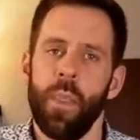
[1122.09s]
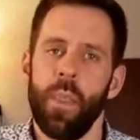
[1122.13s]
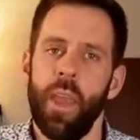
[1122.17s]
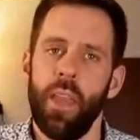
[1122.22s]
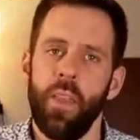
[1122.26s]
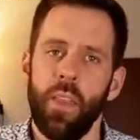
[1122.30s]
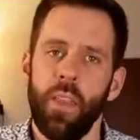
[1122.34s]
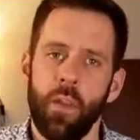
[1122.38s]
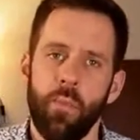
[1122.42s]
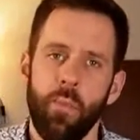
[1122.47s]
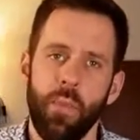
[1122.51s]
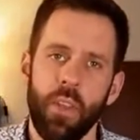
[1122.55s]

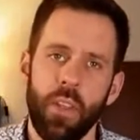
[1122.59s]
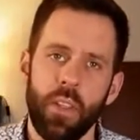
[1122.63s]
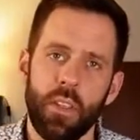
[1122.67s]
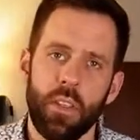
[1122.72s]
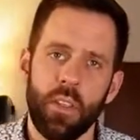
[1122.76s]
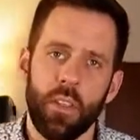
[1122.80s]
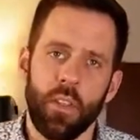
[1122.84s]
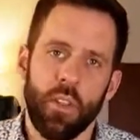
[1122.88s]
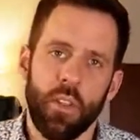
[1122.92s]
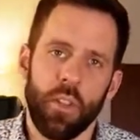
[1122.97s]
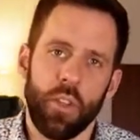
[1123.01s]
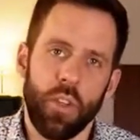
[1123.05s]
And that
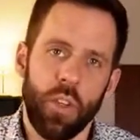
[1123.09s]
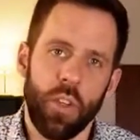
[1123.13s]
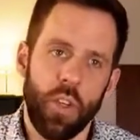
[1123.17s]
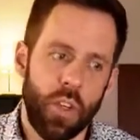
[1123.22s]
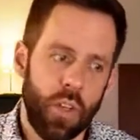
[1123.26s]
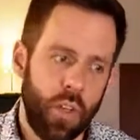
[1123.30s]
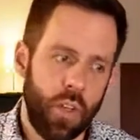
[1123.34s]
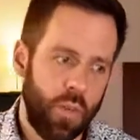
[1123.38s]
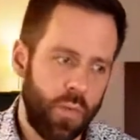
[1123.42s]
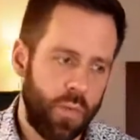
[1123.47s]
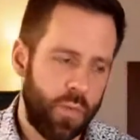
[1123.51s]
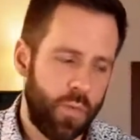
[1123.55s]
means
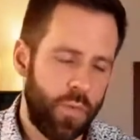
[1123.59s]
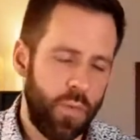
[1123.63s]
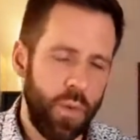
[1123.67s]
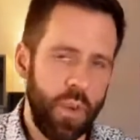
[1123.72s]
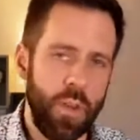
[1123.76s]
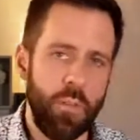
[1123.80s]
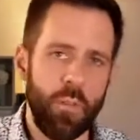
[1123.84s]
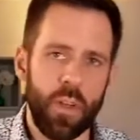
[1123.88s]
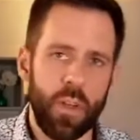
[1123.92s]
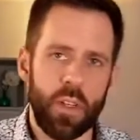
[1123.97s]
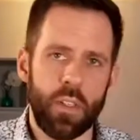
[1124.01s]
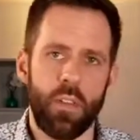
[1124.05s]
a
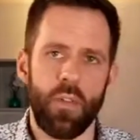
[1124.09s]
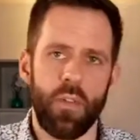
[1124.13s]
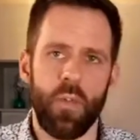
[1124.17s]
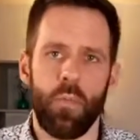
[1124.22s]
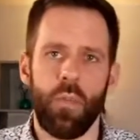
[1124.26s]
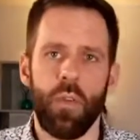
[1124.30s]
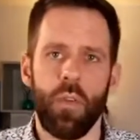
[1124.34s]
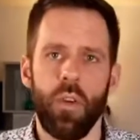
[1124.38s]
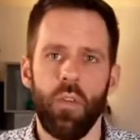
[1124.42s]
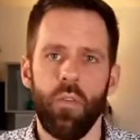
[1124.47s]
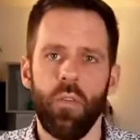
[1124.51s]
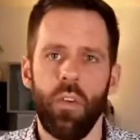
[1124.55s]
3-month
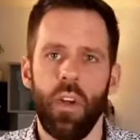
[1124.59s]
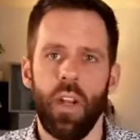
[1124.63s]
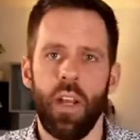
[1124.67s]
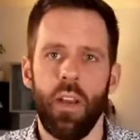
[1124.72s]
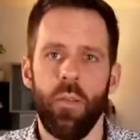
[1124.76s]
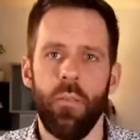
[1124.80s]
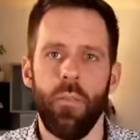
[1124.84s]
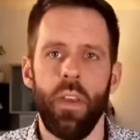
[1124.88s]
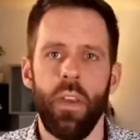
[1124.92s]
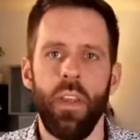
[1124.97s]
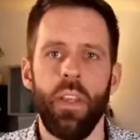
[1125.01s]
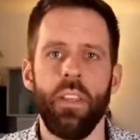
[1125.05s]

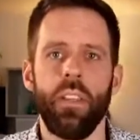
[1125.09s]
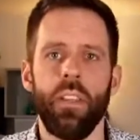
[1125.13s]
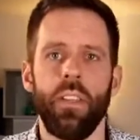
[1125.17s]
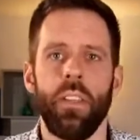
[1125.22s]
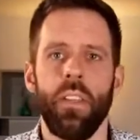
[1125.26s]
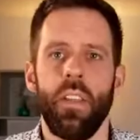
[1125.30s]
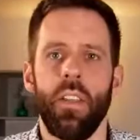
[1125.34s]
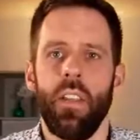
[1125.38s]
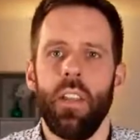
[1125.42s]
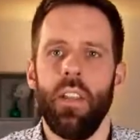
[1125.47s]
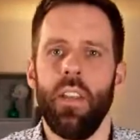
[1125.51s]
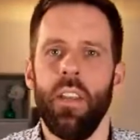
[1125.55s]
program
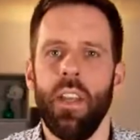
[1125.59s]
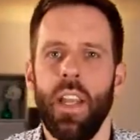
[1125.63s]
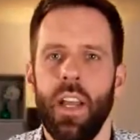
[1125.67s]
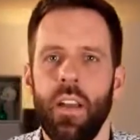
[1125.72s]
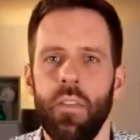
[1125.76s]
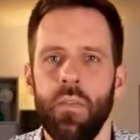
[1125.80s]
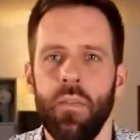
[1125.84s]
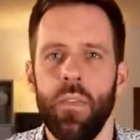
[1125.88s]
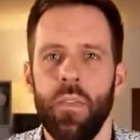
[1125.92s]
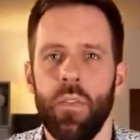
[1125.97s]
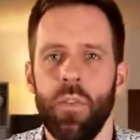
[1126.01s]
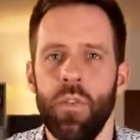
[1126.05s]
is
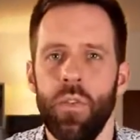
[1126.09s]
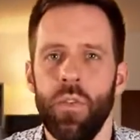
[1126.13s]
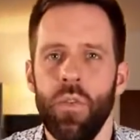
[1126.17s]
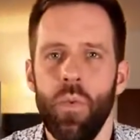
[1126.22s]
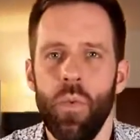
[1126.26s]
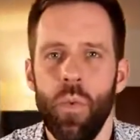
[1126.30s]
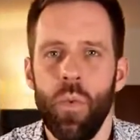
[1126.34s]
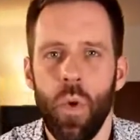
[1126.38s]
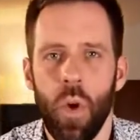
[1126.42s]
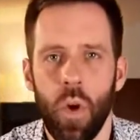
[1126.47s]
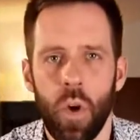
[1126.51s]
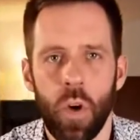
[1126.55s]
enough to
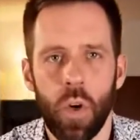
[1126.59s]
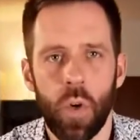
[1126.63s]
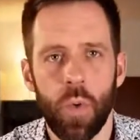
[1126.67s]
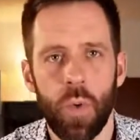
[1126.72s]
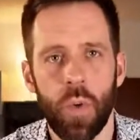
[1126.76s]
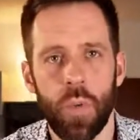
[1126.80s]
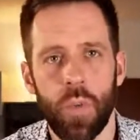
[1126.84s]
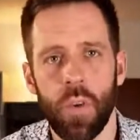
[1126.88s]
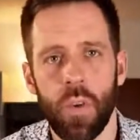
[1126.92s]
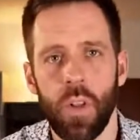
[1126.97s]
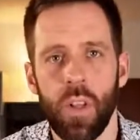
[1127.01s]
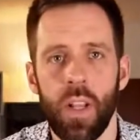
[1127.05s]
work
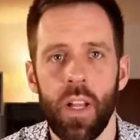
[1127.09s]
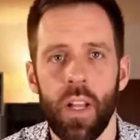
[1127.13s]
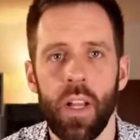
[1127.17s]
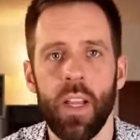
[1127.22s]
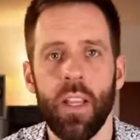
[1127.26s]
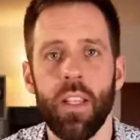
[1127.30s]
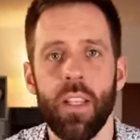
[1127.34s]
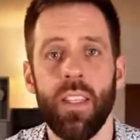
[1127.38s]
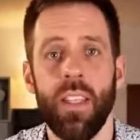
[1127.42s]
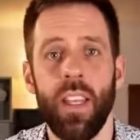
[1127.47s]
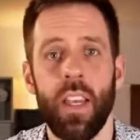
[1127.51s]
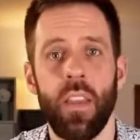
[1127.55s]
with a
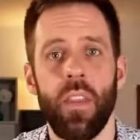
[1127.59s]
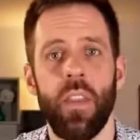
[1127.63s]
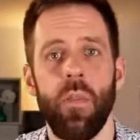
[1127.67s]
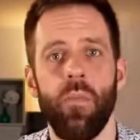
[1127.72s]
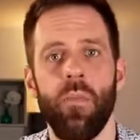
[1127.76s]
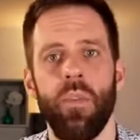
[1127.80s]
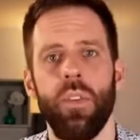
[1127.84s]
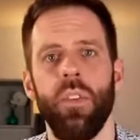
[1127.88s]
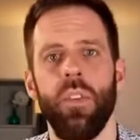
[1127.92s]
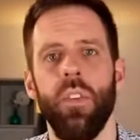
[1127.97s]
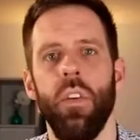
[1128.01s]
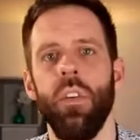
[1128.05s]
client, get them
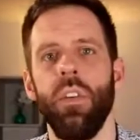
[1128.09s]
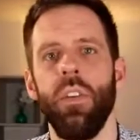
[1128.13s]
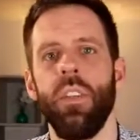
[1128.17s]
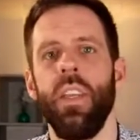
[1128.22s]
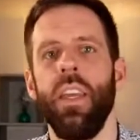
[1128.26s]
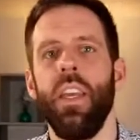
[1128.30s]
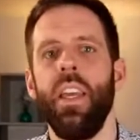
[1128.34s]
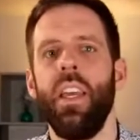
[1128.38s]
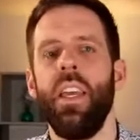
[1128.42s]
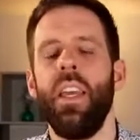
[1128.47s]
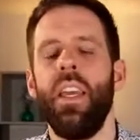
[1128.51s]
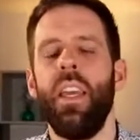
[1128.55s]
results,
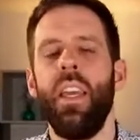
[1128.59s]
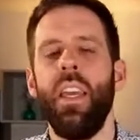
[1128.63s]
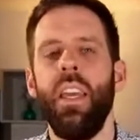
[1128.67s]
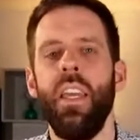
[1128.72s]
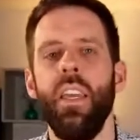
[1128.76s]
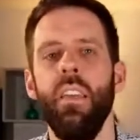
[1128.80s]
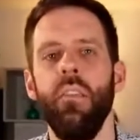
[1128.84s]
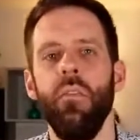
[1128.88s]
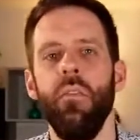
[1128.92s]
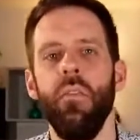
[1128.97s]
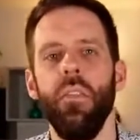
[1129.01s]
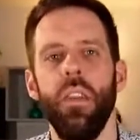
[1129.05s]

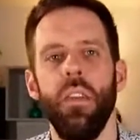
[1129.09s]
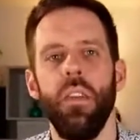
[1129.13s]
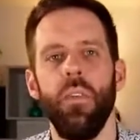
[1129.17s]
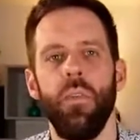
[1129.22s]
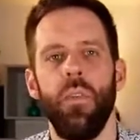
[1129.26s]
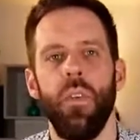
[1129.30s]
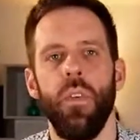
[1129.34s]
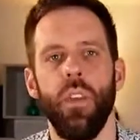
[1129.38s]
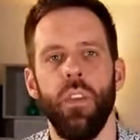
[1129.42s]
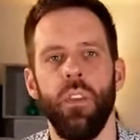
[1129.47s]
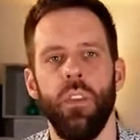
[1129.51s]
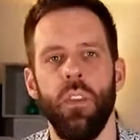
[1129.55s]
even
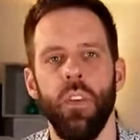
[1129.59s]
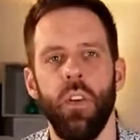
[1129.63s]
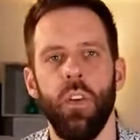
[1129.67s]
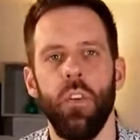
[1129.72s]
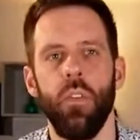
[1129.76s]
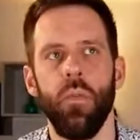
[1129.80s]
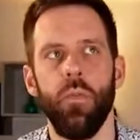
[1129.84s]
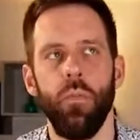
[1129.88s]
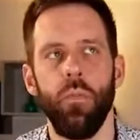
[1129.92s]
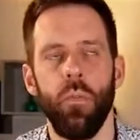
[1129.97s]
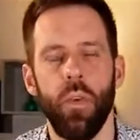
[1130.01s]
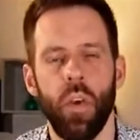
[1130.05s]
if they
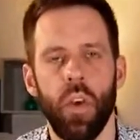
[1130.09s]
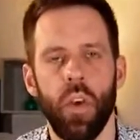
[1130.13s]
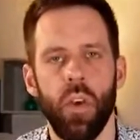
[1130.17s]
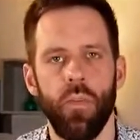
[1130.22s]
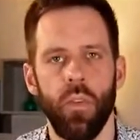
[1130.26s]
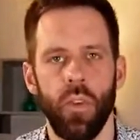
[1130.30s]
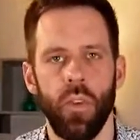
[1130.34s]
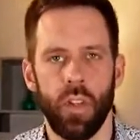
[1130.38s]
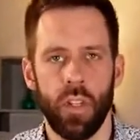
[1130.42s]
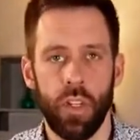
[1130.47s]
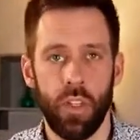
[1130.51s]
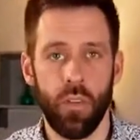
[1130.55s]
don't
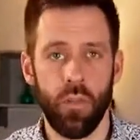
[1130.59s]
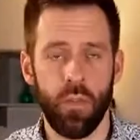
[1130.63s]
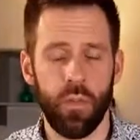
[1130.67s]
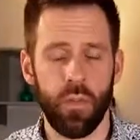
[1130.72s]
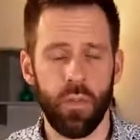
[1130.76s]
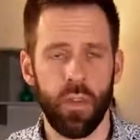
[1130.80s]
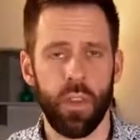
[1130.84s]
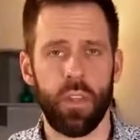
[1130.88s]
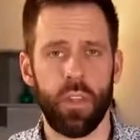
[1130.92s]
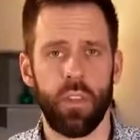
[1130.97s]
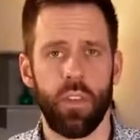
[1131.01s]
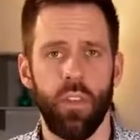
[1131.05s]
perfectly
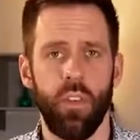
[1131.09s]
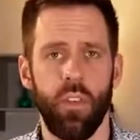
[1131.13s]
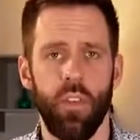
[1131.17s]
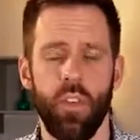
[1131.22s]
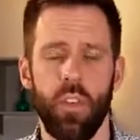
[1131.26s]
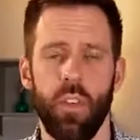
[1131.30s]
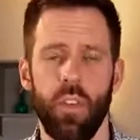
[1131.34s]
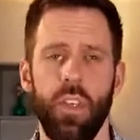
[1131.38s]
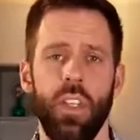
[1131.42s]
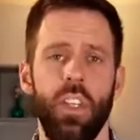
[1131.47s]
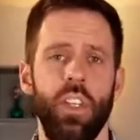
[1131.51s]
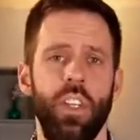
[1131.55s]
fit
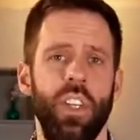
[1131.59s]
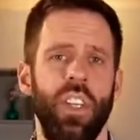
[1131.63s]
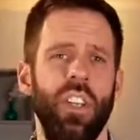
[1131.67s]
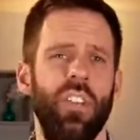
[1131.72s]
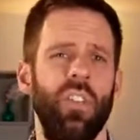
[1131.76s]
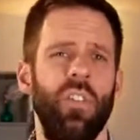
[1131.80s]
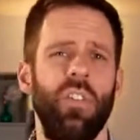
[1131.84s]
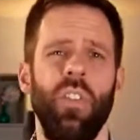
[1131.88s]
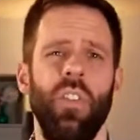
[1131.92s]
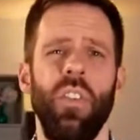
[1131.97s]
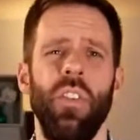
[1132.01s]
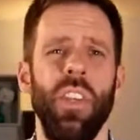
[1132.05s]
your niche and
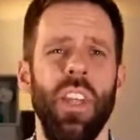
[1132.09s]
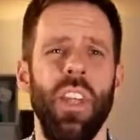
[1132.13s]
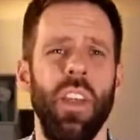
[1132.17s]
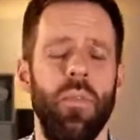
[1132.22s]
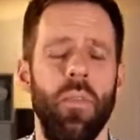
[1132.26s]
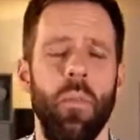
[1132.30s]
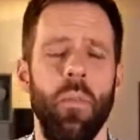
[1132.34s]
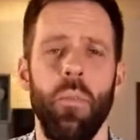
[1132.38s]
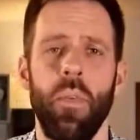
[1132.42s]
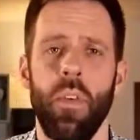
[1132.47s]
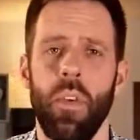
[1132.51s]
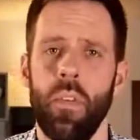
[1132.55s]
you don't have
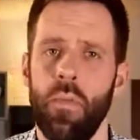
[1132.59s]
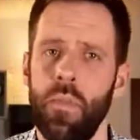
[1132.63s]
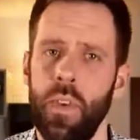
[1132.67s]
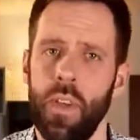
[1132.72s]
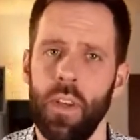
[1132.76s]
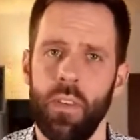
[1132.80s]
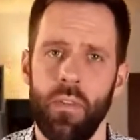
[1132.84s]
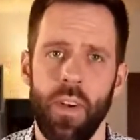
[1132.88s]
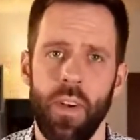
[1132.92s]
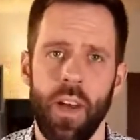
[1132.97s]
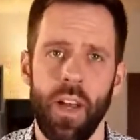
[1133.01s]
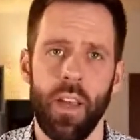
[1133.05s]
a
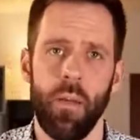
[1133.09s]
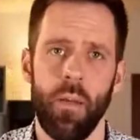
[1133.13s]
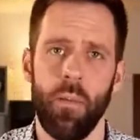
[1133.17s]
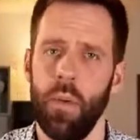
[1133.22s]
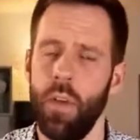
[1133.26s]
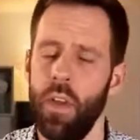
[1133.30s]
perfect vibe.